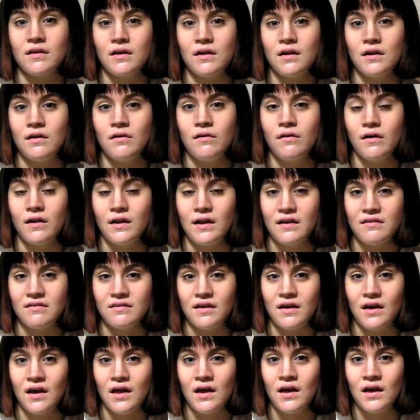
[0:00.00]
cult
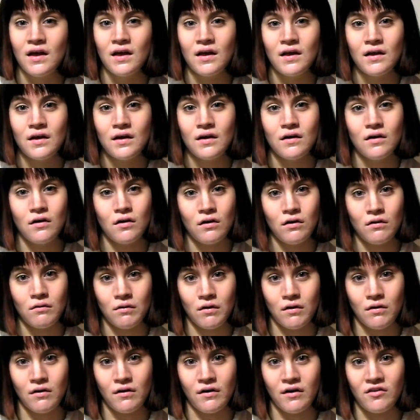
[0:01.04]
classic A Clockwork
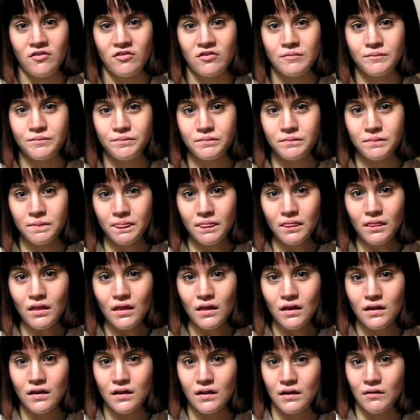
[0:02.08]
Orange.
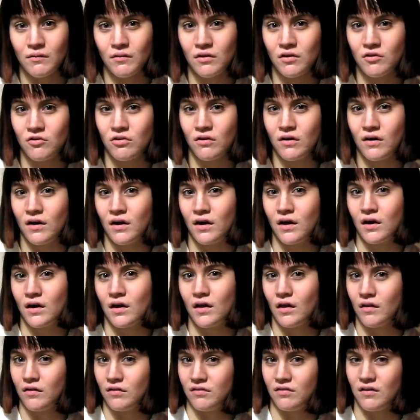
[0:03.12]
I'm going to try
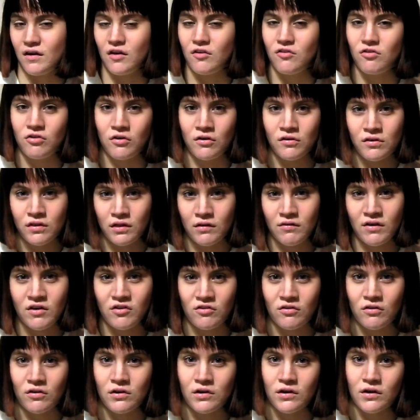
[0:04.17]
to stay true to the
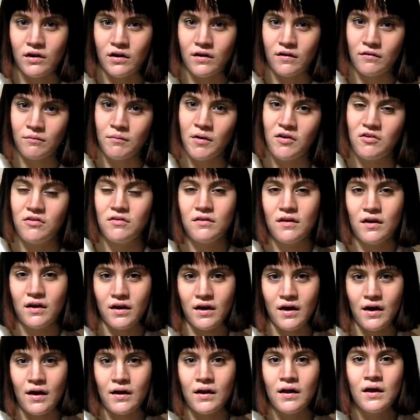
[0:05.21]
original look as much as I
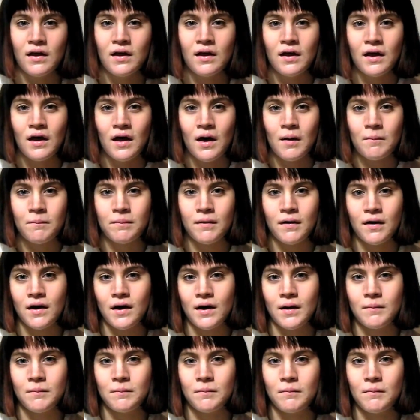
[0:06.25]
can, but
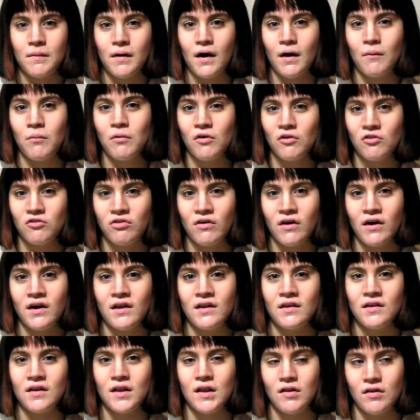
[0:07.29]
I will
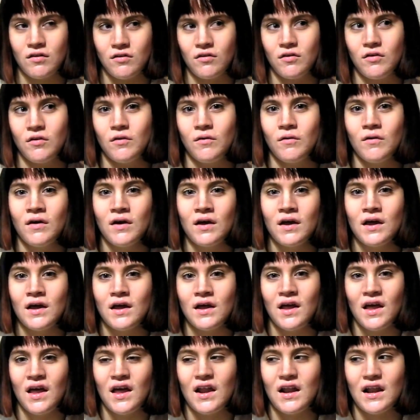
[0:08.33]
try
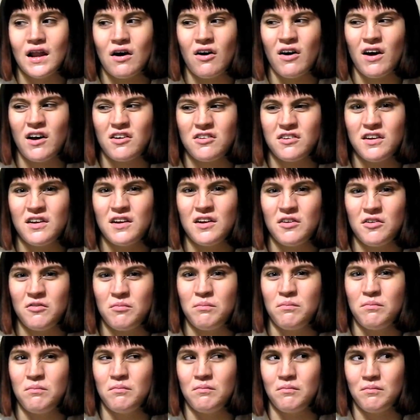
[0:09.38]
I actually did
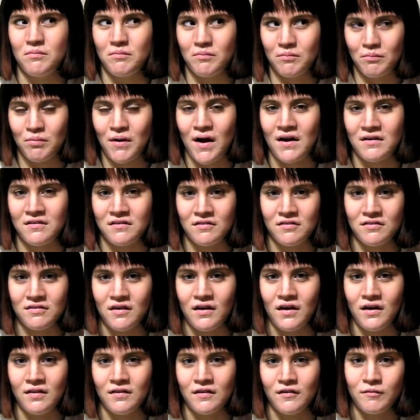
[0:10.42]
practice
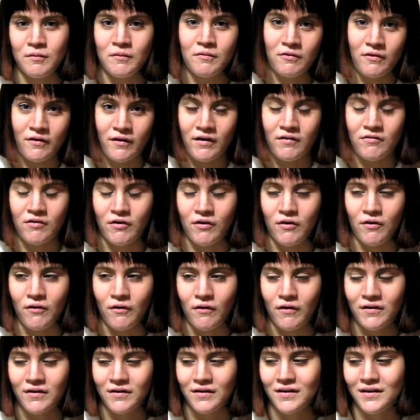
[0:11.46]
saying this before I hit
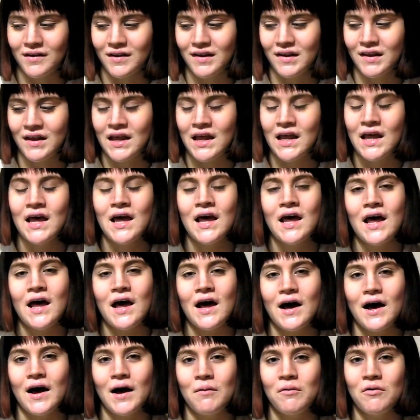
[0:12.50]
record,
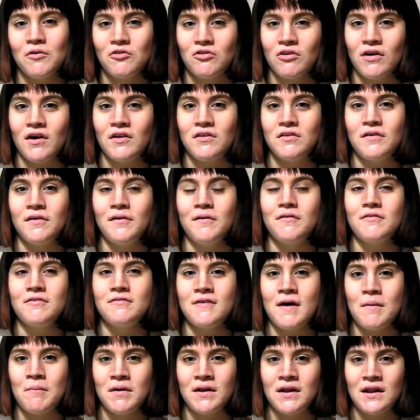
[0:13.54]
I will try to
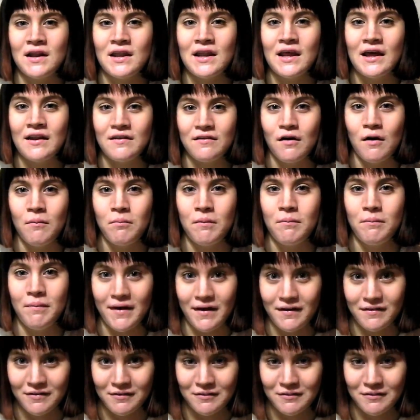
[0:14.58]
feminine it up a bit.